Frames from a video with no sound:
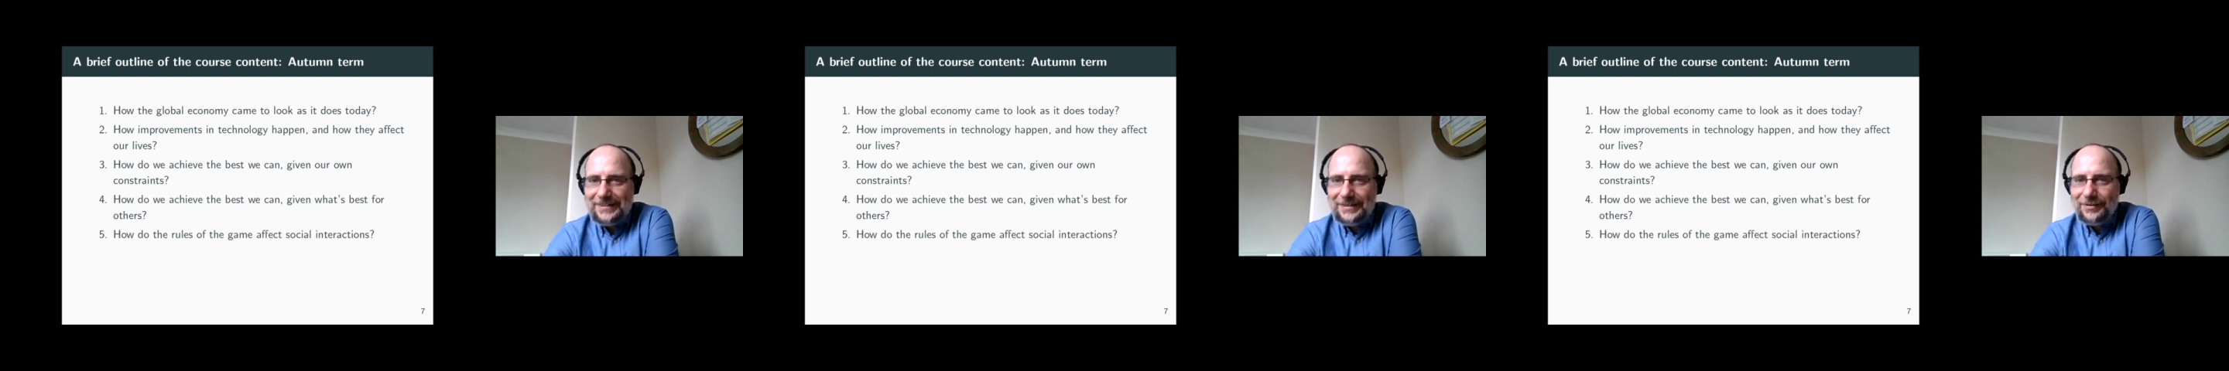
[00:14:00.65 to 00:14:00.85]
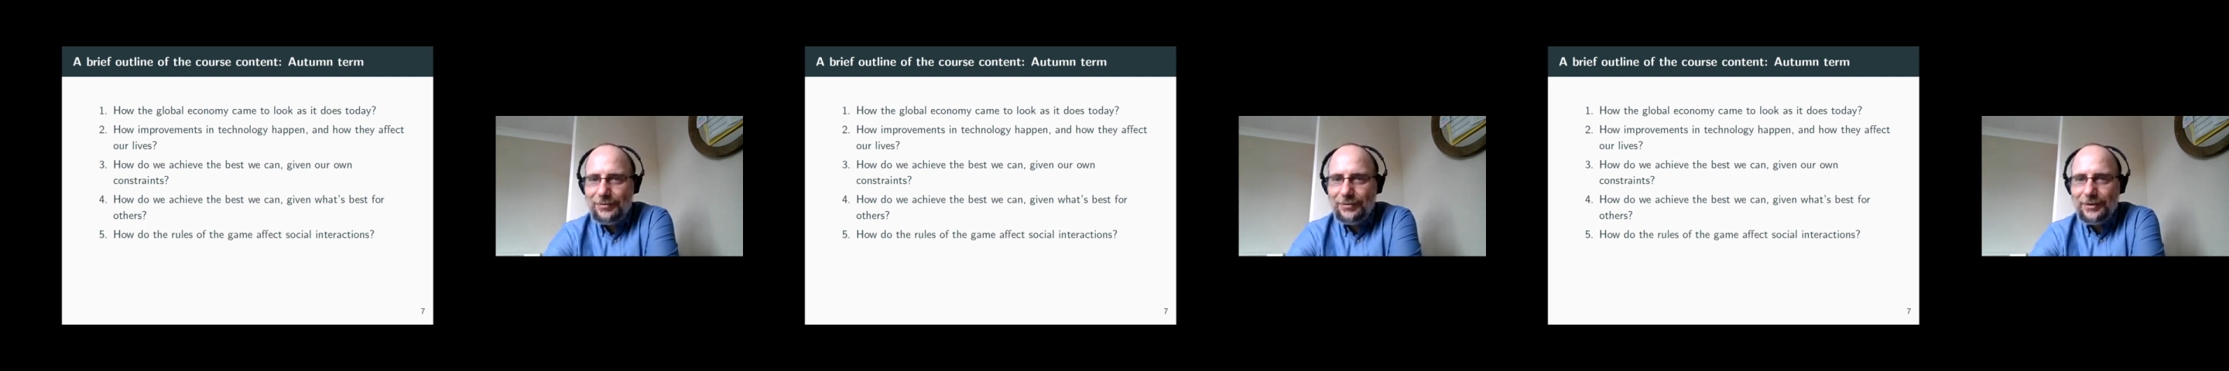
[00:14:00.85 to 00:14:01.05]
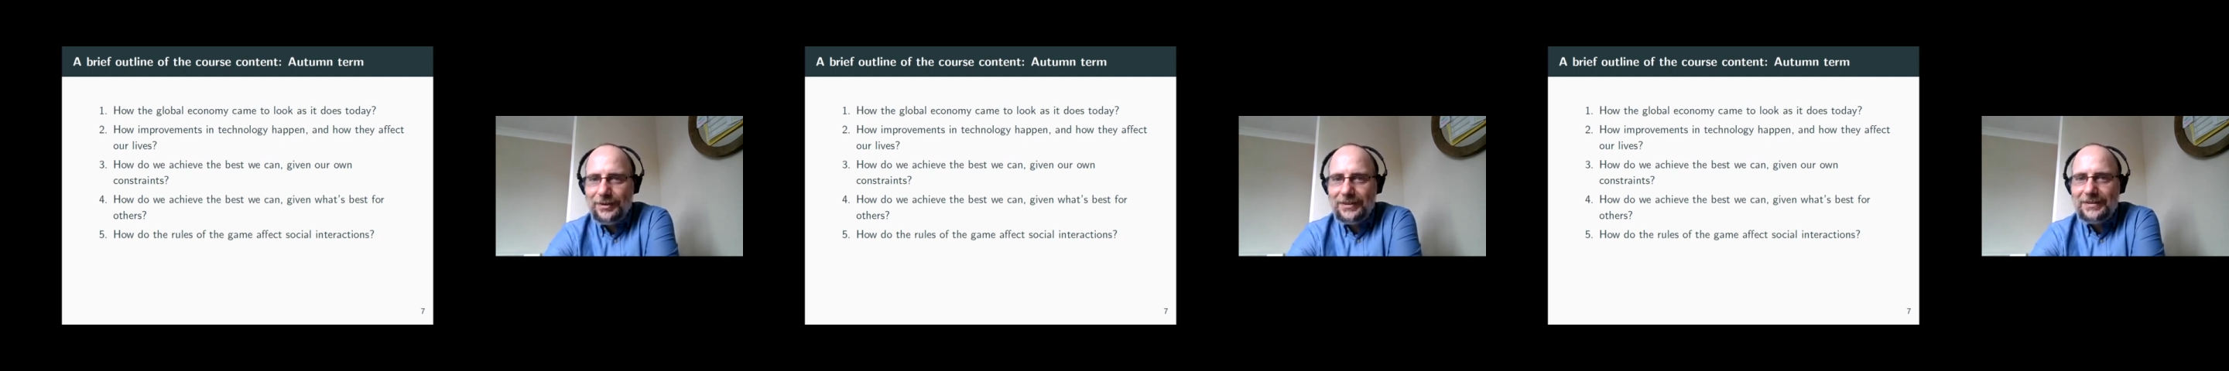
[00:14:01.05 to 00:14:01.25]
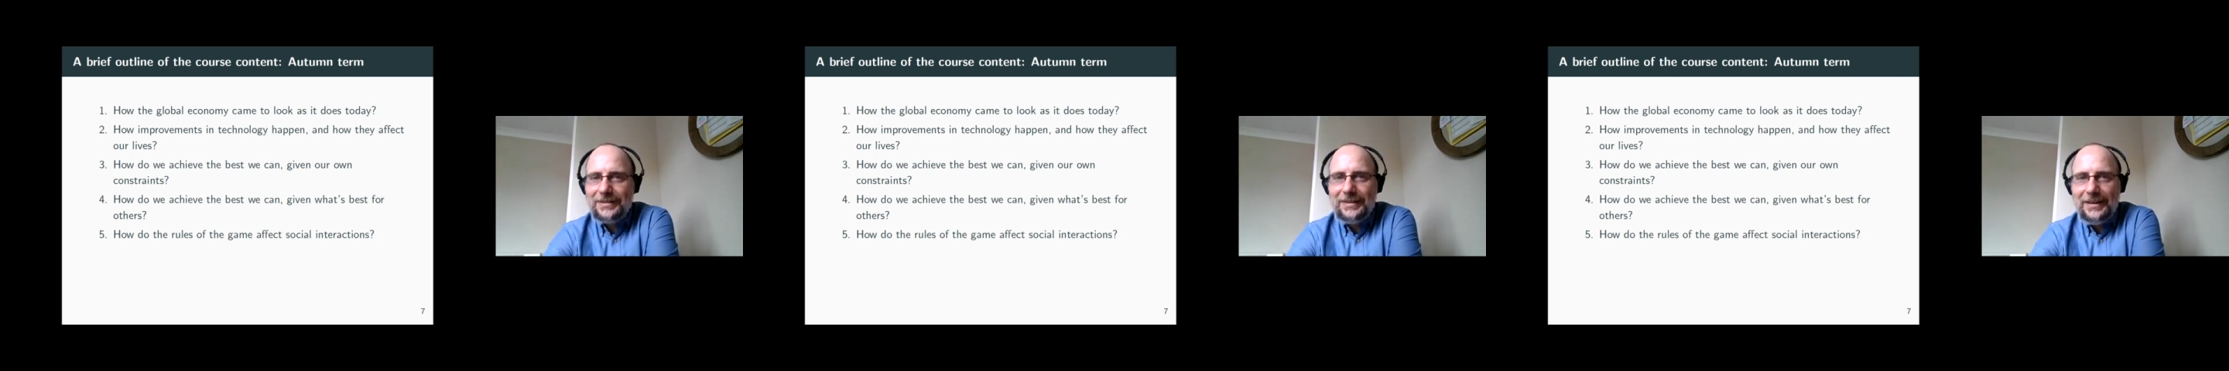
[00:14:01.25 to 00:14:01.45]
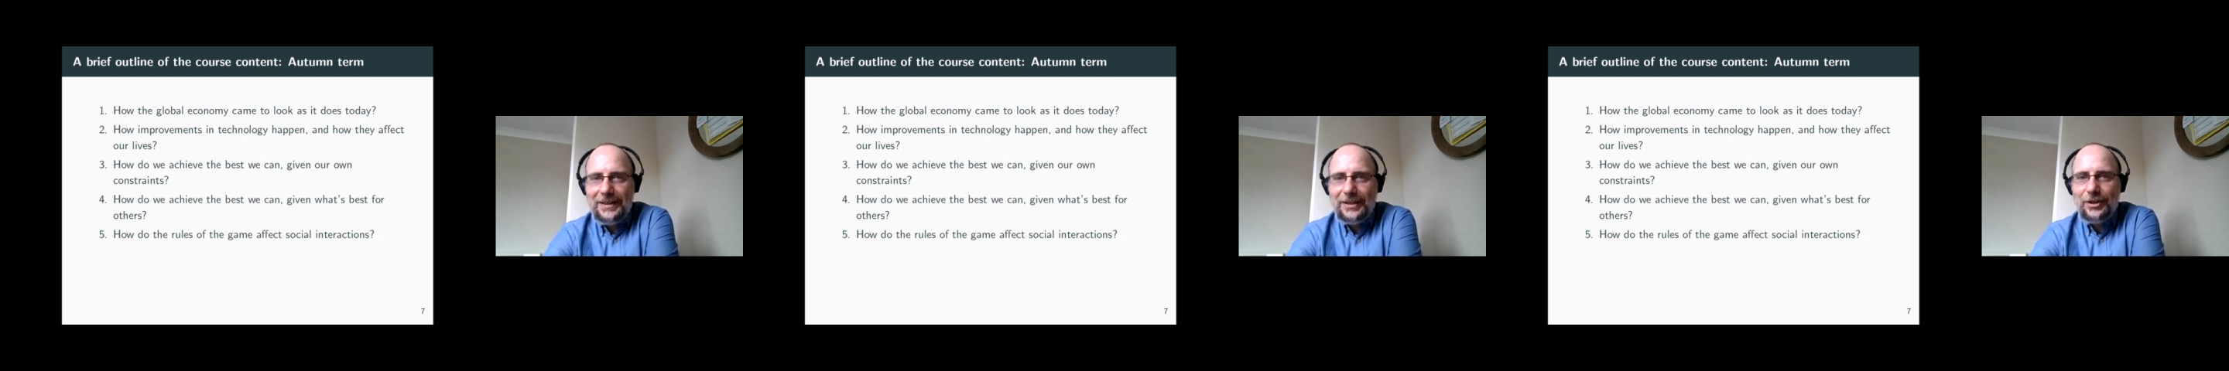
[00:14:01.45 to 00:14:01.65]
different
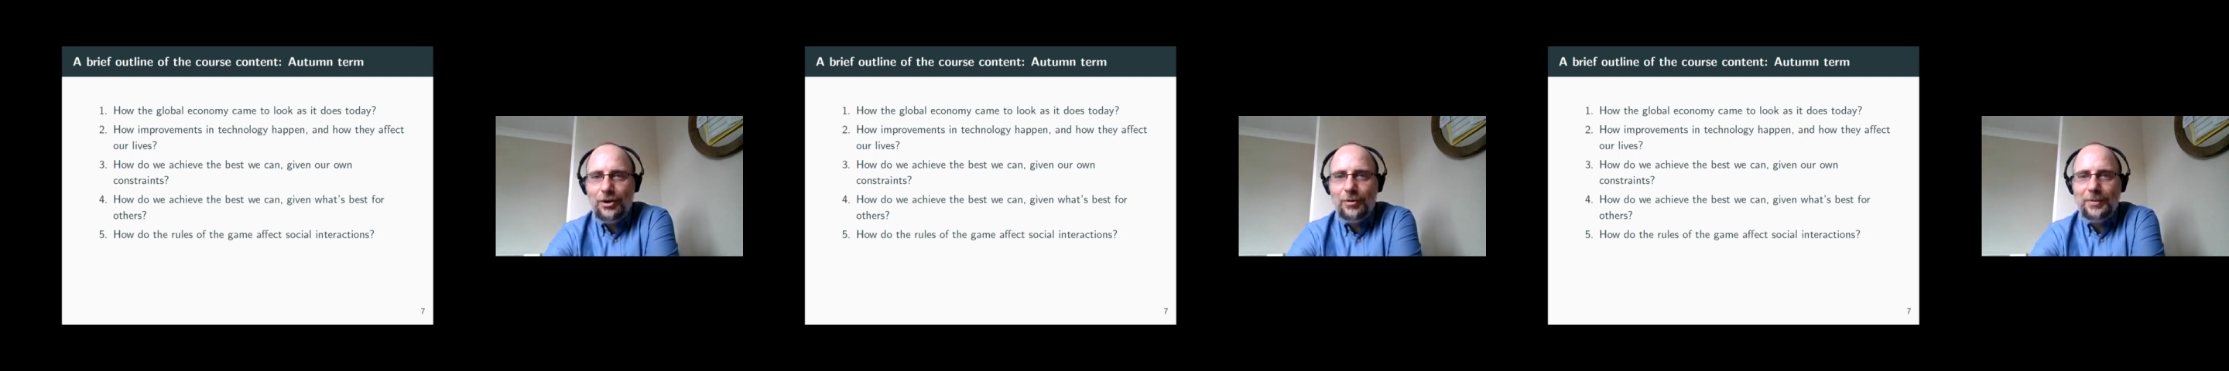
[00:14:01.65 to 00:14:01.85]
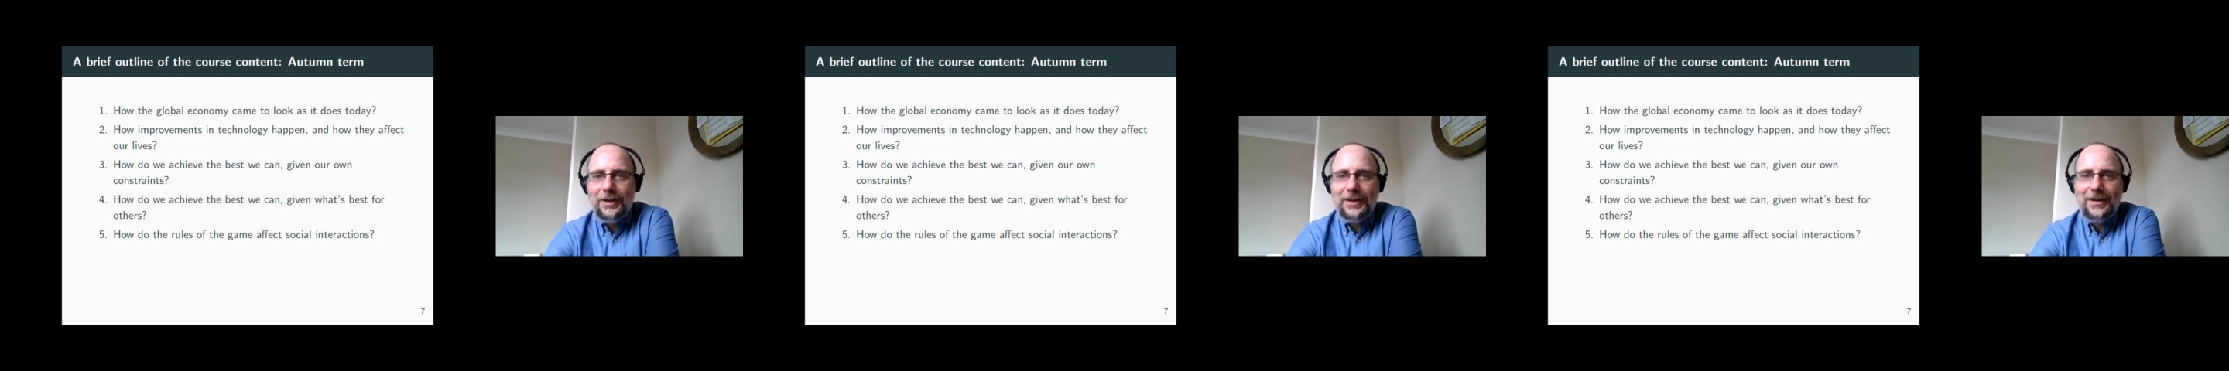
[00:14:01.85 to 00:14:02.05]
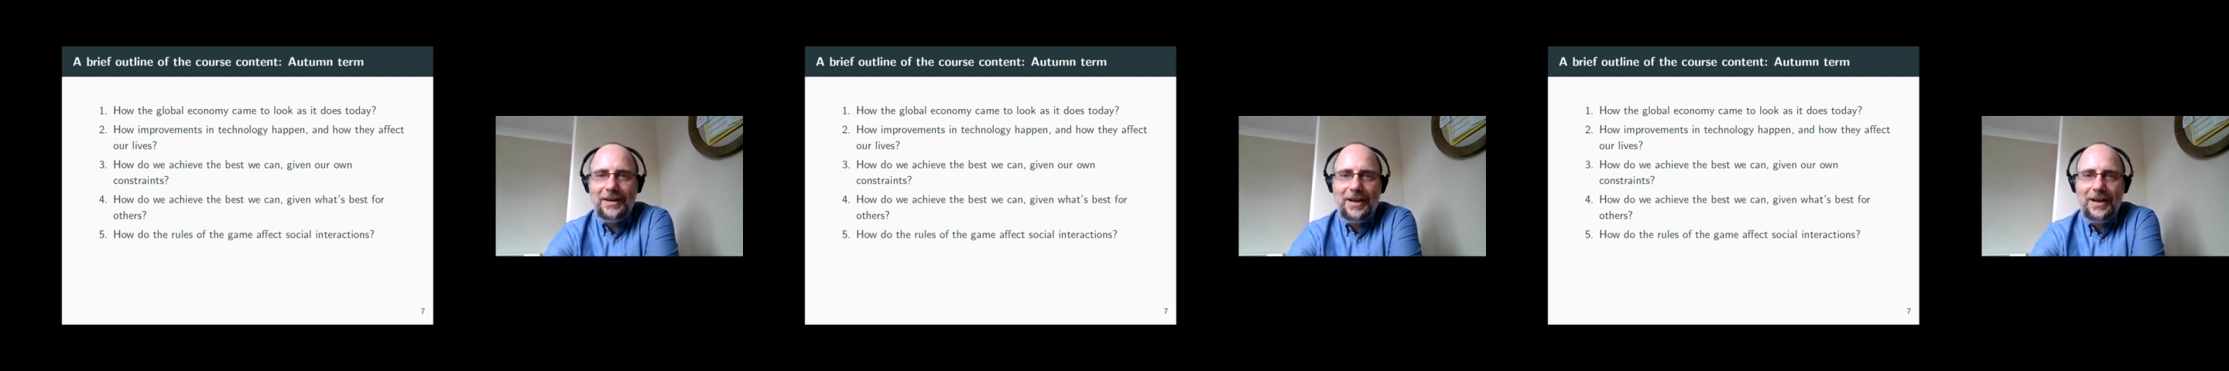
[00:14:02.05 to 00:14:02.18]
economic